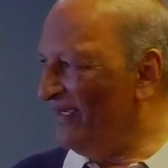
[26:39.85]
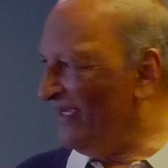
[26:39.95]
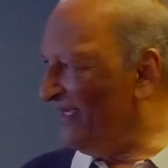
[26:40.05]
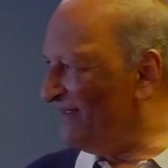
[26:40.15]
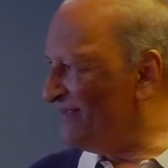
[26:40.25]

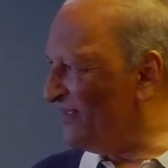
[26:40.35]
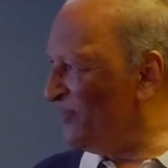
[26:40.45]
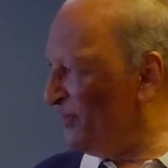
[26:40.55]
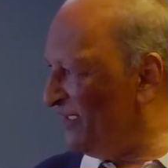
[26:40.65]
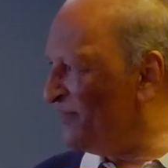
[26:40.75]
and said,
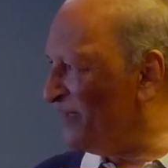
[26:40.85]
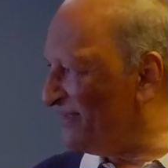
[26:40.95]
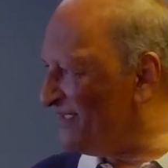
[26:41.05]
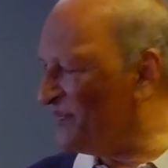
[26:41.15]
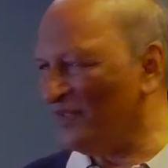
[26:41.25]
"You need to
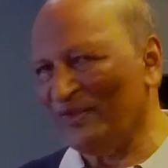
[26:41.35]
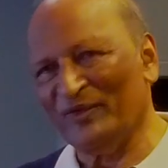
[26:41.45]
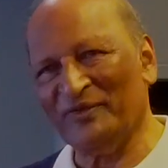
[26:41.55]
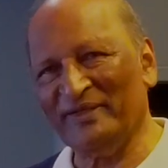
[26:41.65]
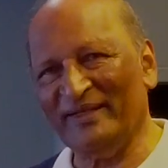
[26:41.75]
accept the
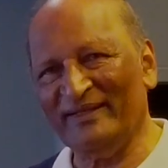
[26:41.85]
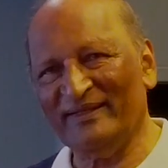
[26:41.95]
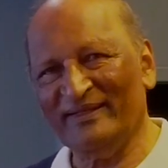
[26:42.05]
Lord," and